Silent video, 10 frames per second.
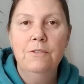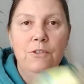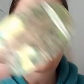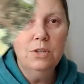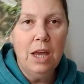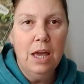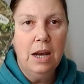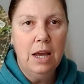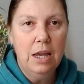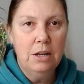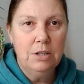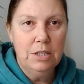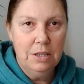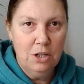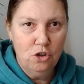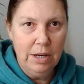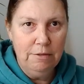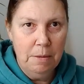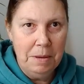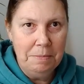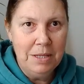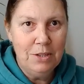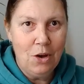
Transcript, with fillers: the first card out here is the tree remembers.